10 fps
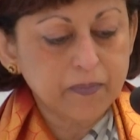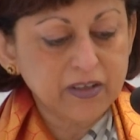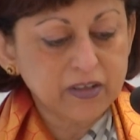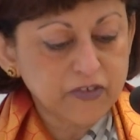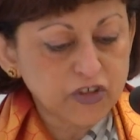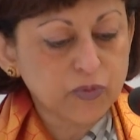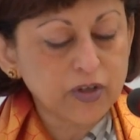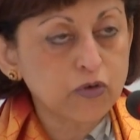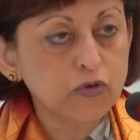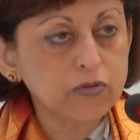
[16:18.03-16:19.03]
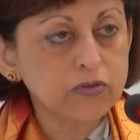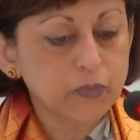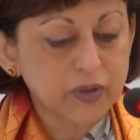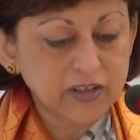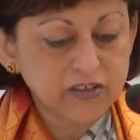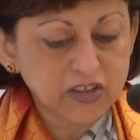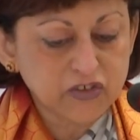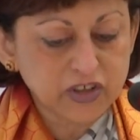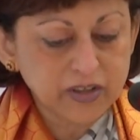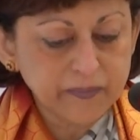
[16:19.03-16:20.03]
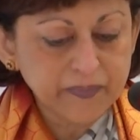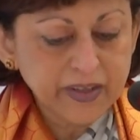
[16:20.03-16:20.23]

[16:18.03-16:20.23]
being the Vishwaguru, the world teacher.